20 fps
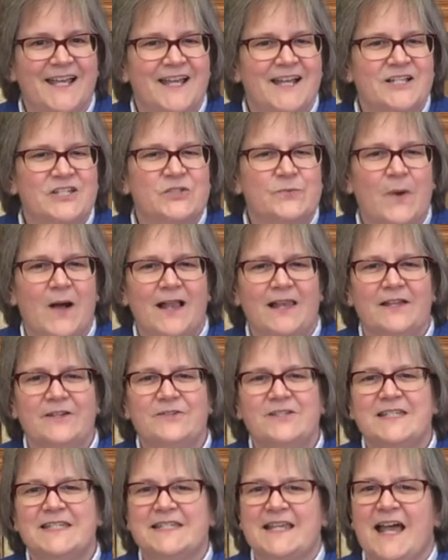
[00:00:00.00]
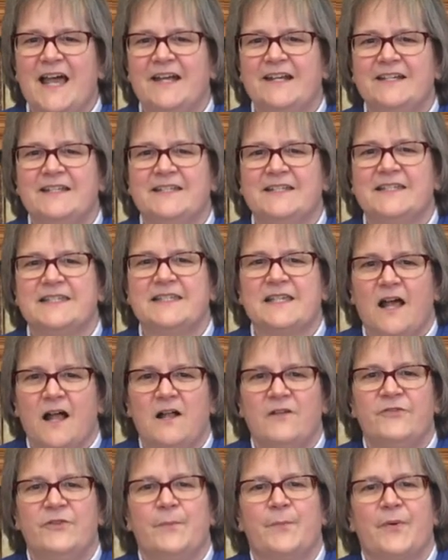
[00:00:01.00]
Swallow decided to
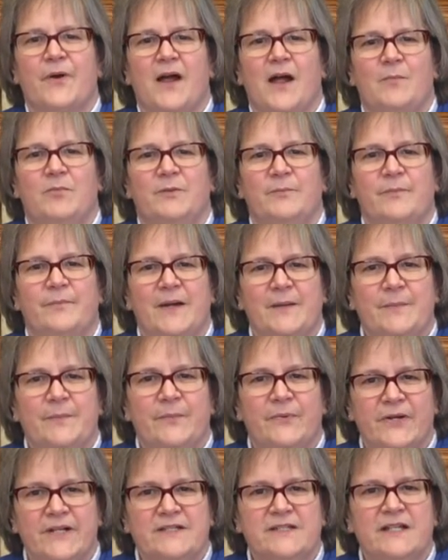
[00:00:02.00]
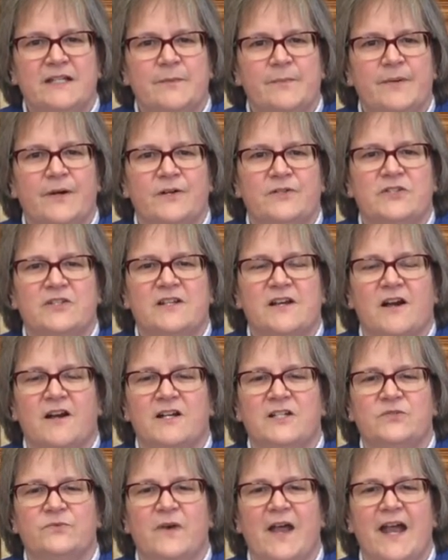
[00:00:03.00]
solve the problem by printing the
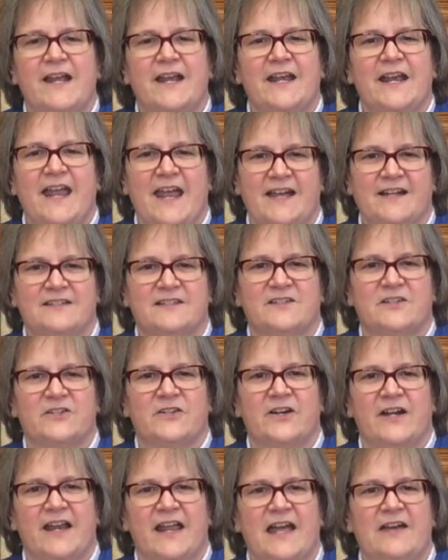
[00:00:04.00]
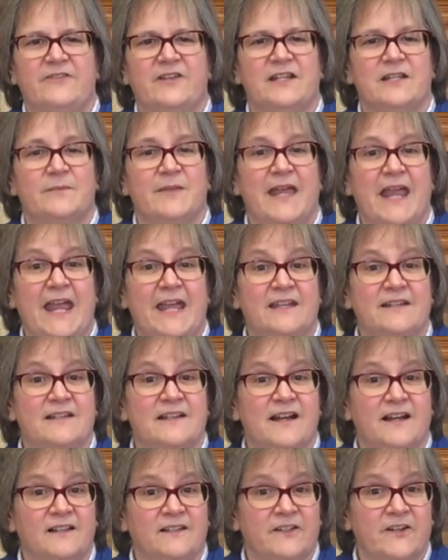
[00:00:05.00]
postcards right in Exeter and having them
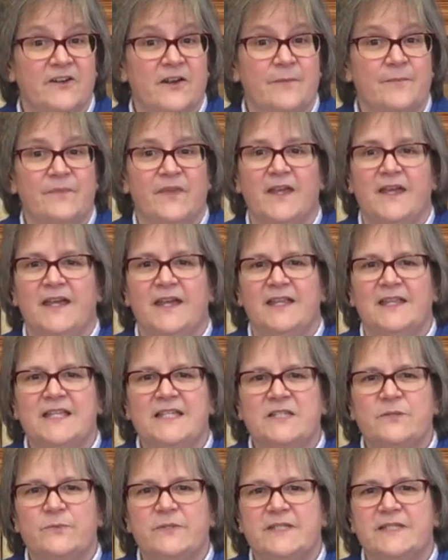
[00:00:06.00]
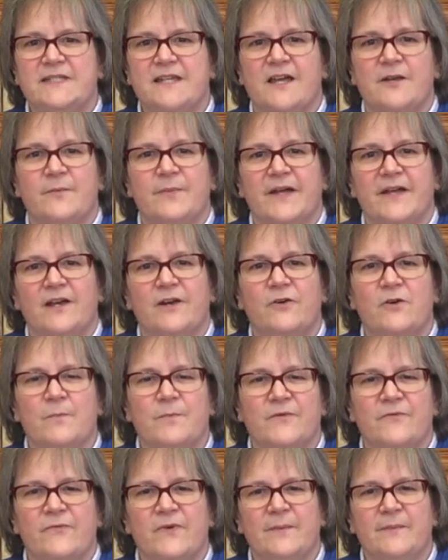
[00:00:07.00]
hand-colored. This was done by a group
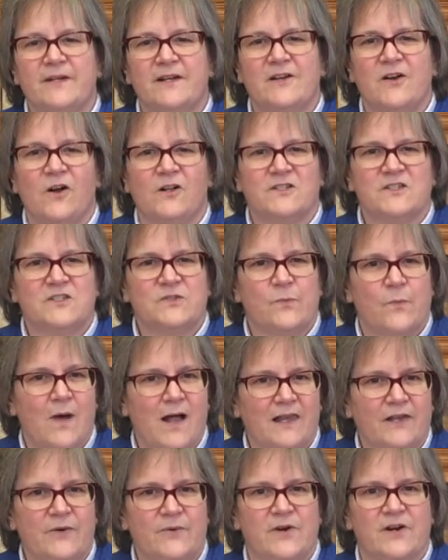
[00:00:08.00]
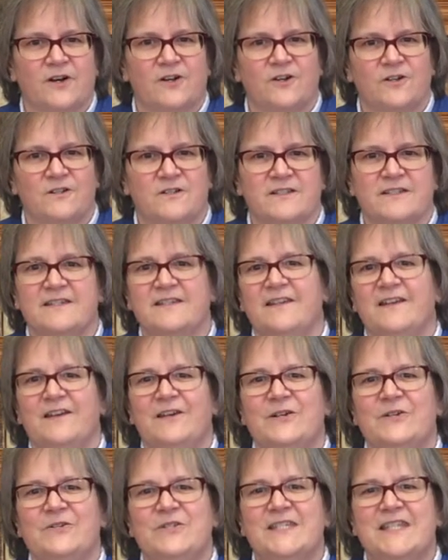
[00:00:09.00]
of women called Swallow Girls,
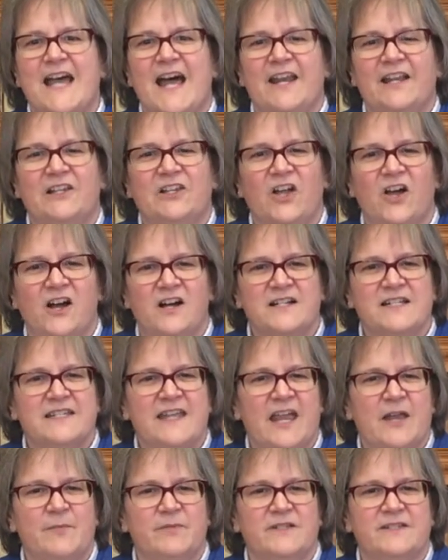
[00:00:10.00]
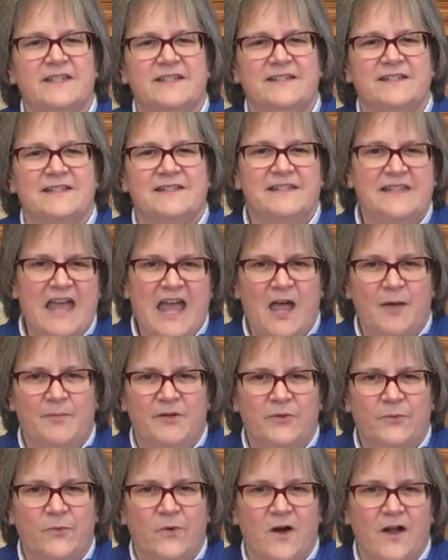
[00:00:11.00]
who sat at long tables and dabbed
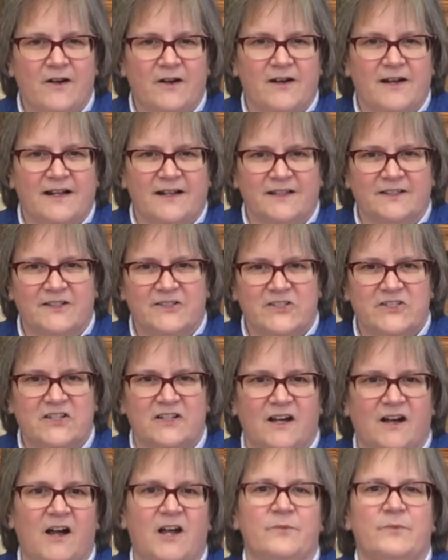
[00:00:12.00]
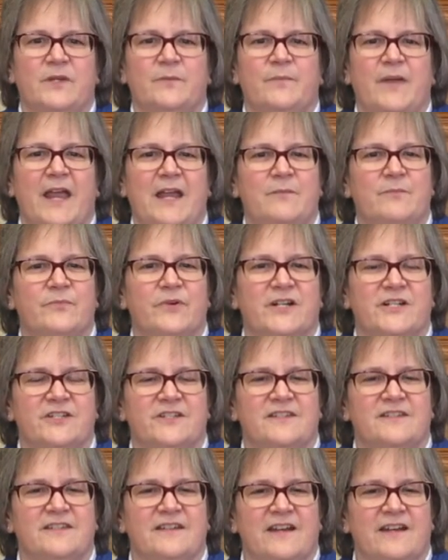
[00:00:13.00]
the watercolors on with
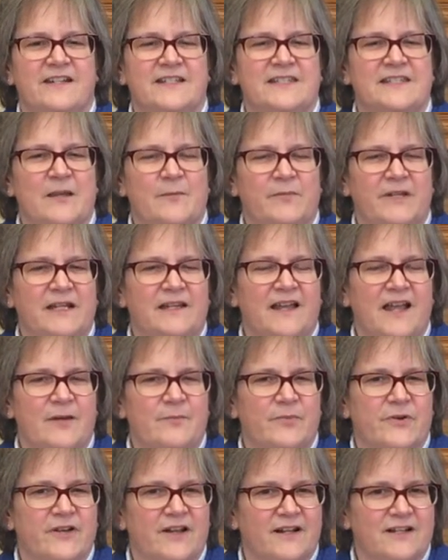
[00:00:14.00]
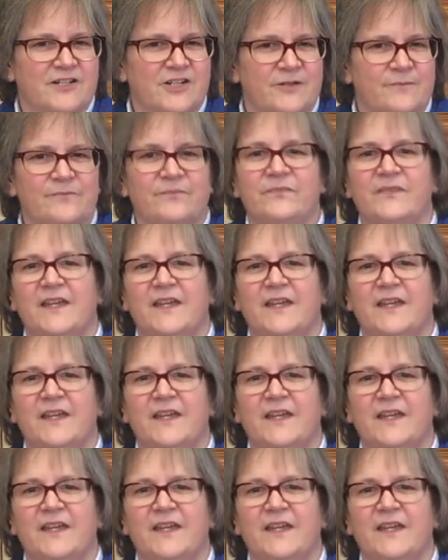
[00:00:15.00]
paintbrushes in an assembly line production.